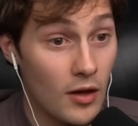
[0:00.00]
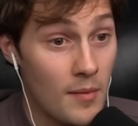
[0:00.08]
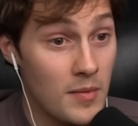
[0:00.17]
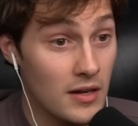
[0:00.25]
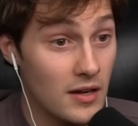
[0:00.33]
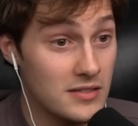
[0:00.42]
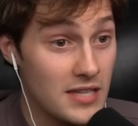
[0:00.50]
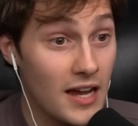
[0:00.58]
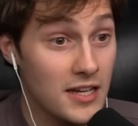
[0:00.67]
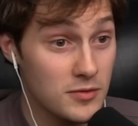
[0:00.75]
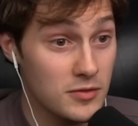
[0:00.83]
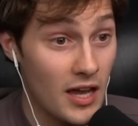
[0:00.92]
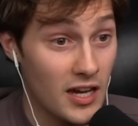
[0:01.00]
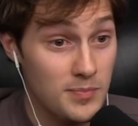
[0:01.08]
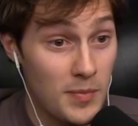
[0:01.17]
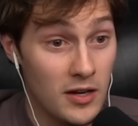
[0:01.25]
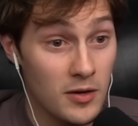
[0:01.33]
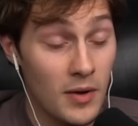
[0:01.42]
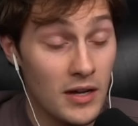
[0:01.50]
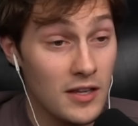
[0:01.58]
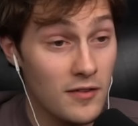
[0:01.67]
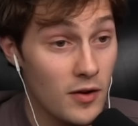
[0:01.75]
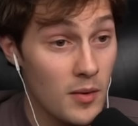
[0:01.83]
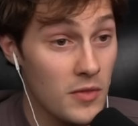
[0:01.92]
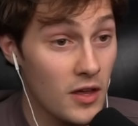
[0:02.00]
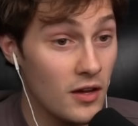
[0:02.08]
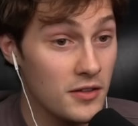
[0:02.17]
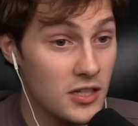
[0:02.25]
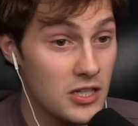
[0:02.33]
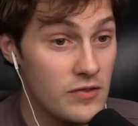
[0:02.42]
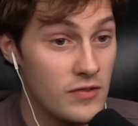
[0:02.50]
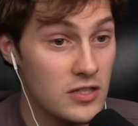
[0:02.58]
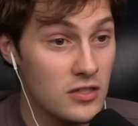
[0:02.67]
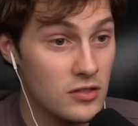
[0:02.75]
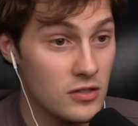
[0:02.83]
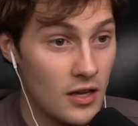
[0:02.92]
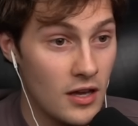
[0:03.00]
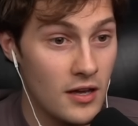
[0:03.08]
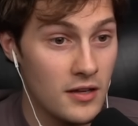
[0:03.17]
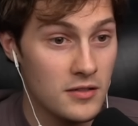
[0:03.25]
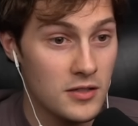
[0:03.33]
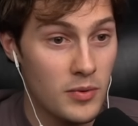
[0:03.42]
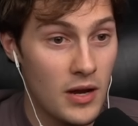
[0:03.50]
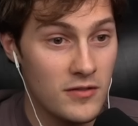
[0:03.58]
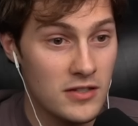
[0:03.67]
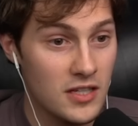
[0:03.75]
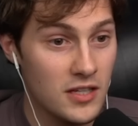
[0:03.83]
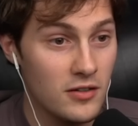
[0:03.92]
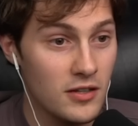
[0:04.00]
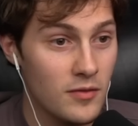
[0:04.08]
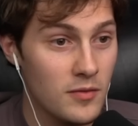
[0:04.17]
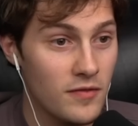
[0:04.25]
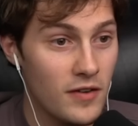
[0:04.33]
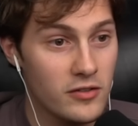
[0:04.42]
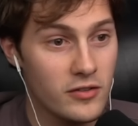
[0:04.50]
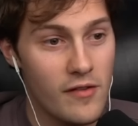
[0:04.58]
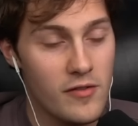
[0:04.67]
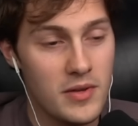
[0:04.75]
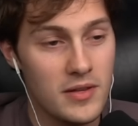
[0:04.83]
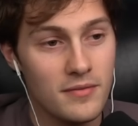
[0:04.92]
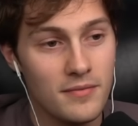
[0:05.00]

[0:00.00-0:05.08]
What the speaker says: I mean, taxpayer money from the context of his private security from the federal government.